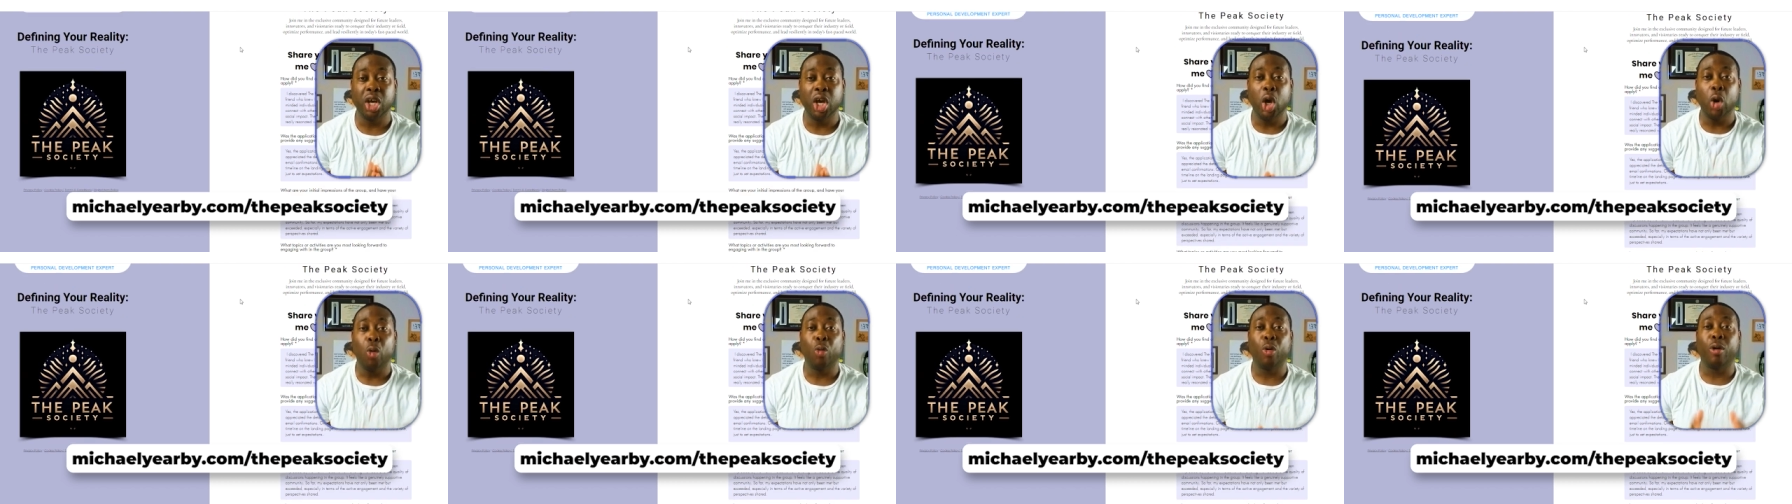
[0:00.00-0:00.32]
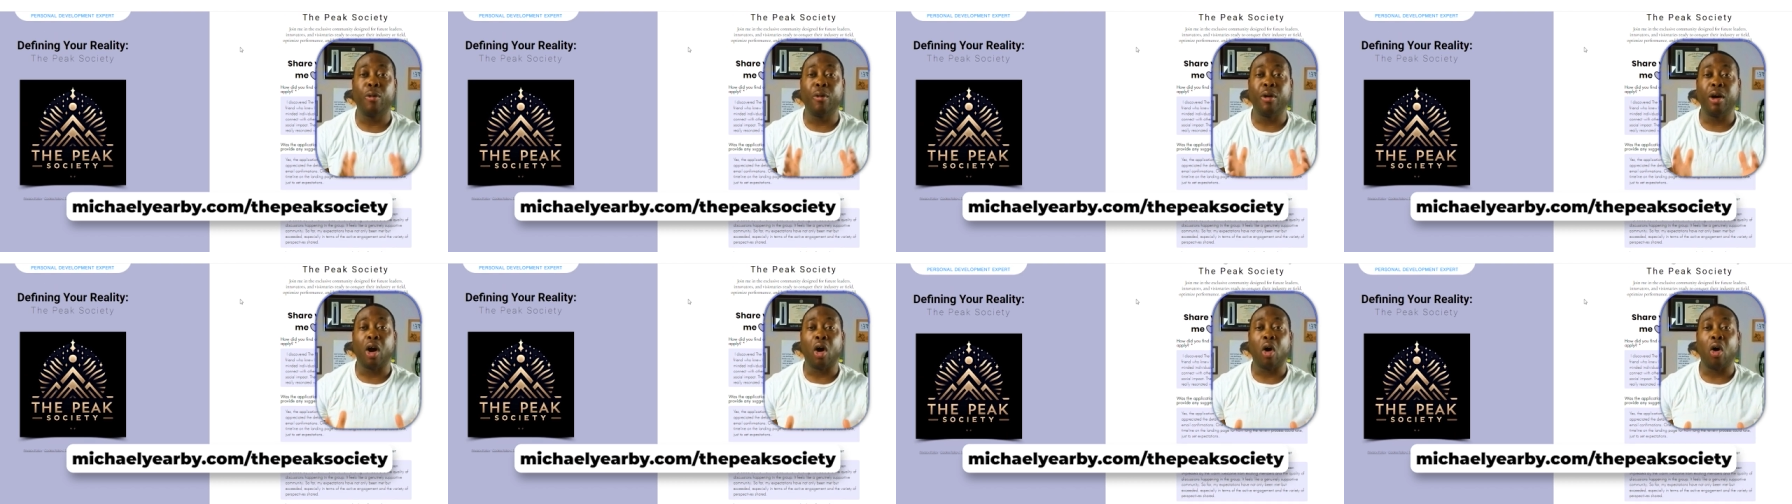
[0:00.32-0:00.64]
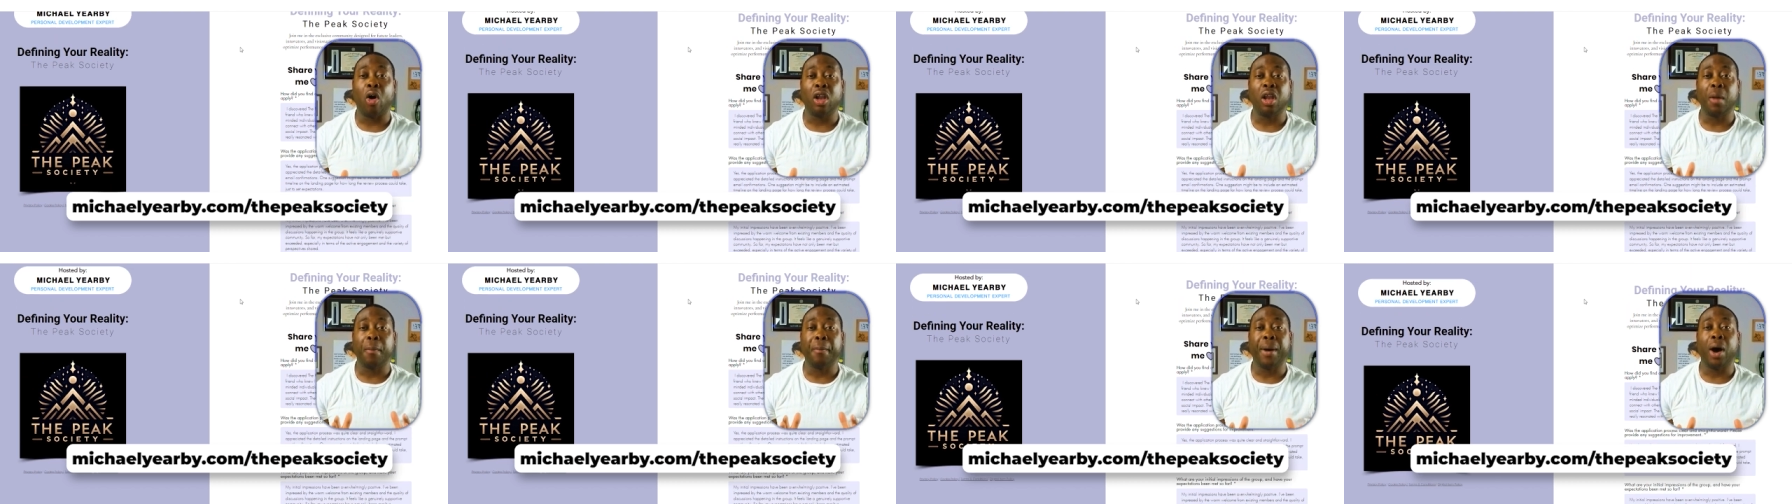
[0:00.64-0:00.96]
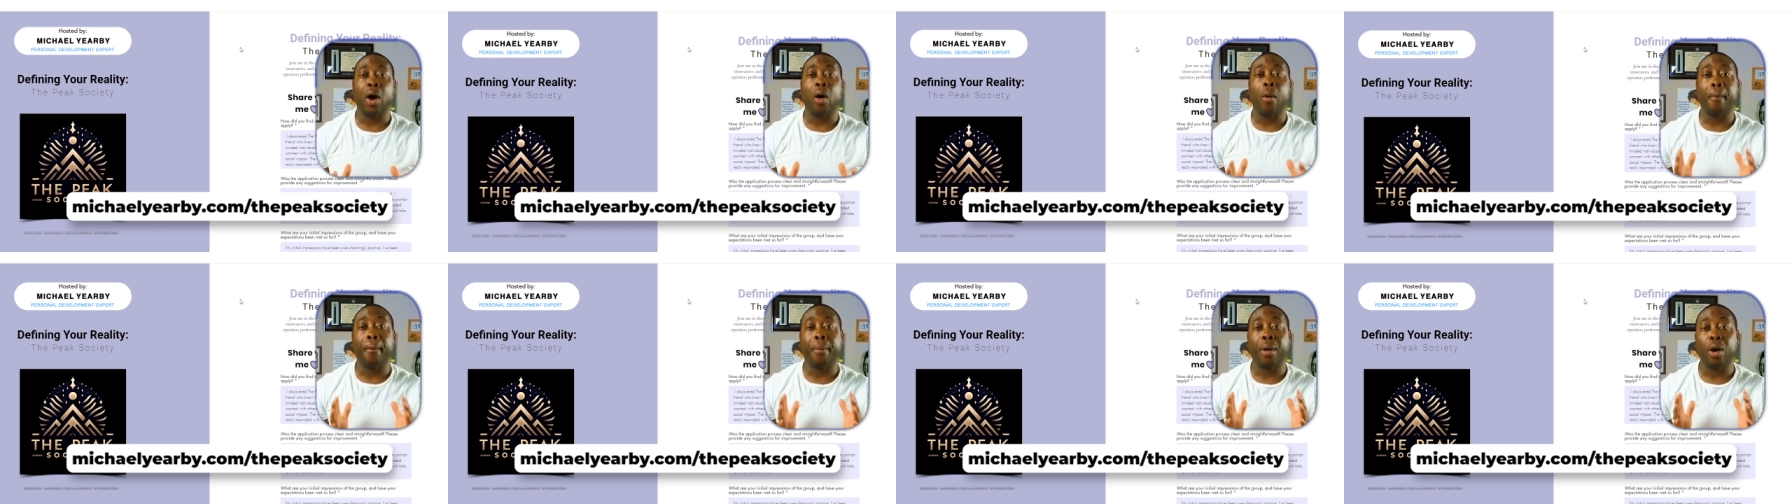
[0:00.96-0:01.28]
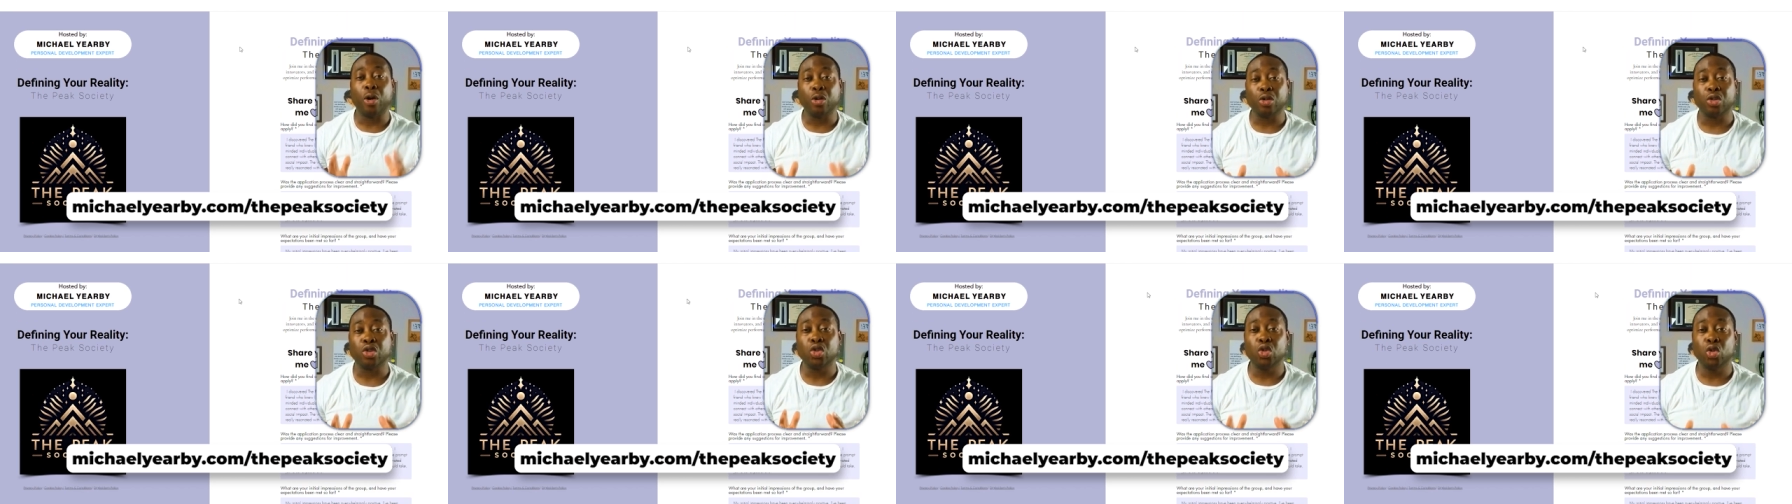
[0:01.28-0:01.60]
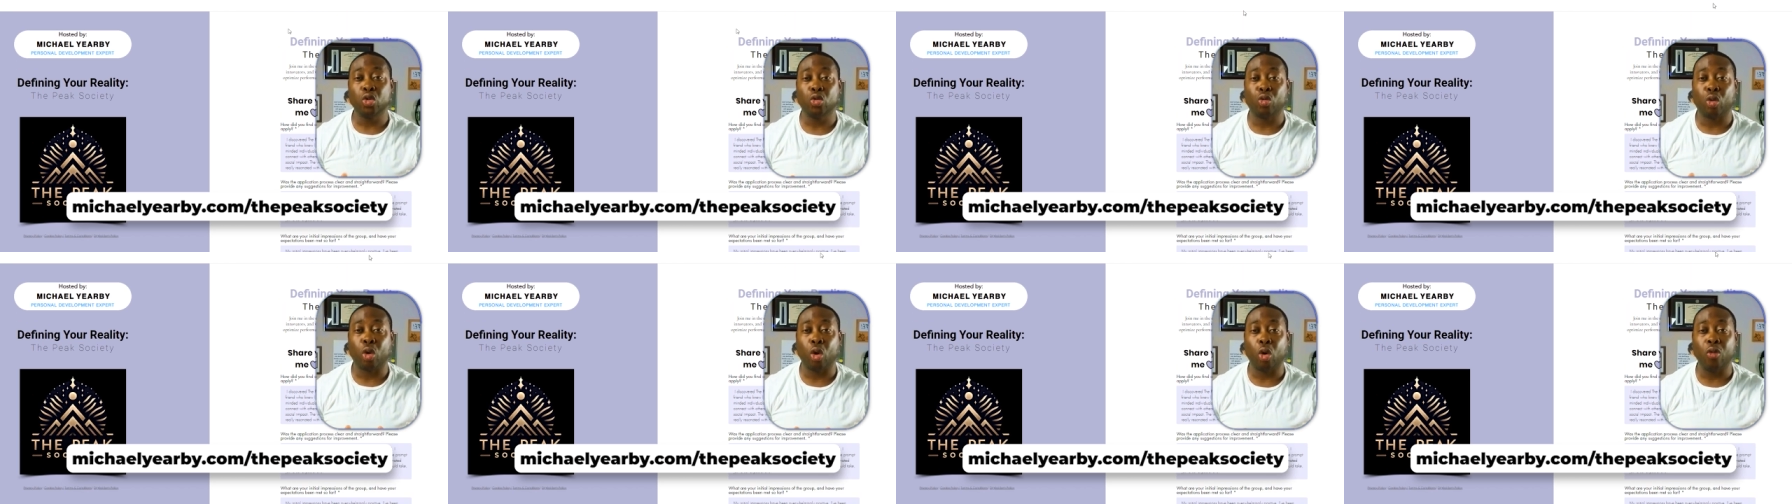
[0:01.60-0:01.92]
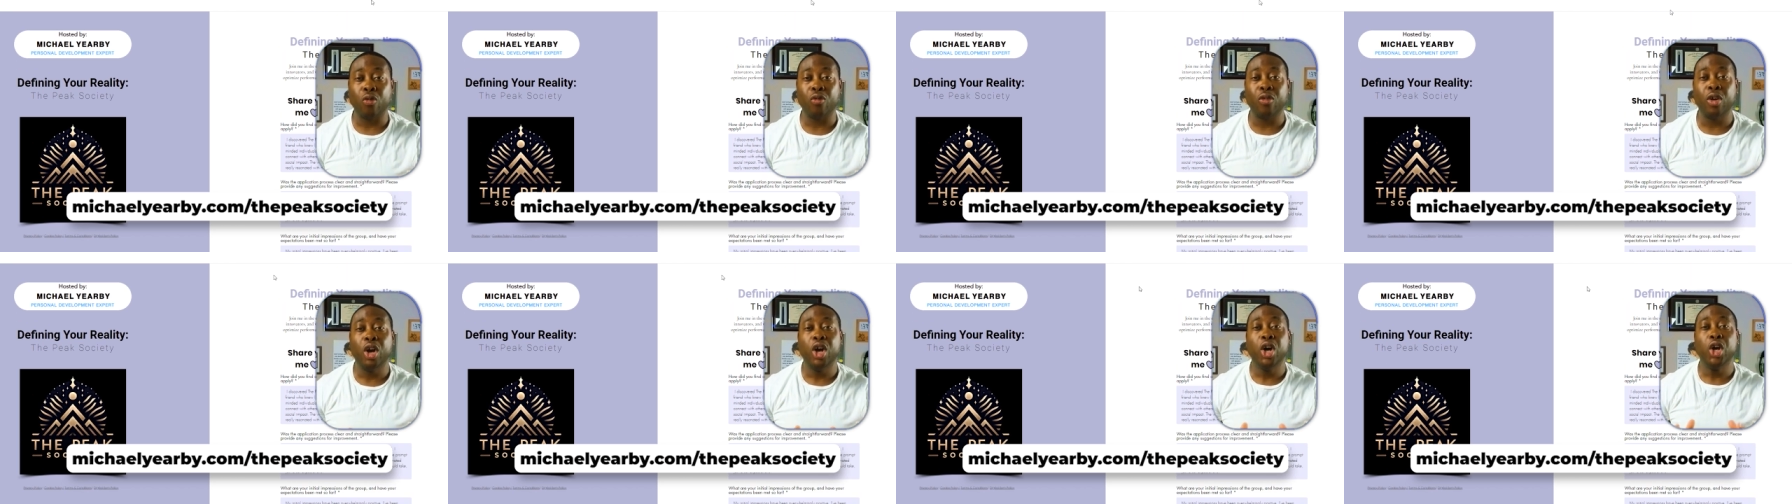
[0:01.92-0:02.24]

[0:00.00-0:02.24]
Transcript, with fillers: where we're all about personal growth